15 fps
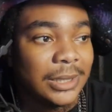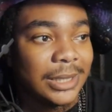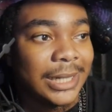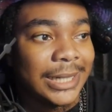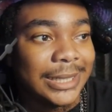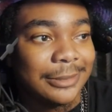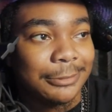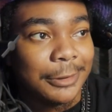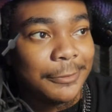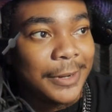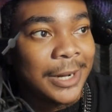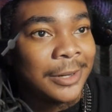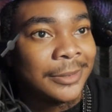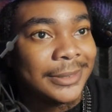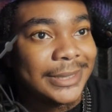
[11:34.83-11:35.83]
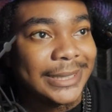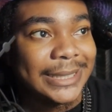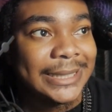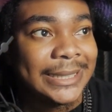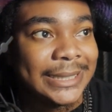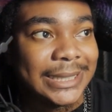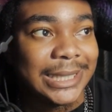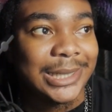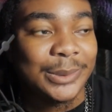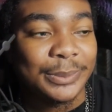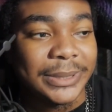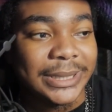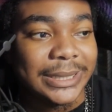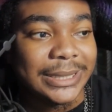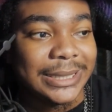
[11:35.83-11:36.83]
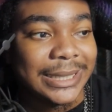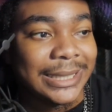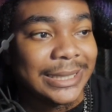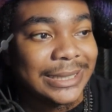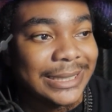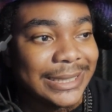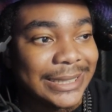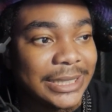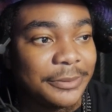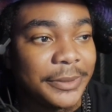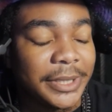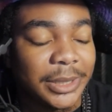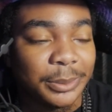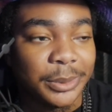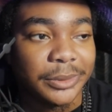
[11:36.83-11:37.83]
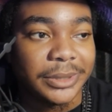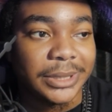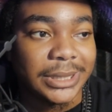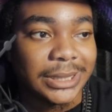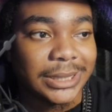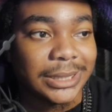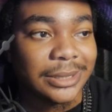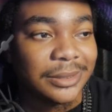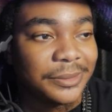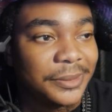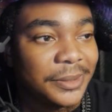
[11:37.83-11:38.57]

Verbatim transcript: Like, without these companies and these developers and stuff,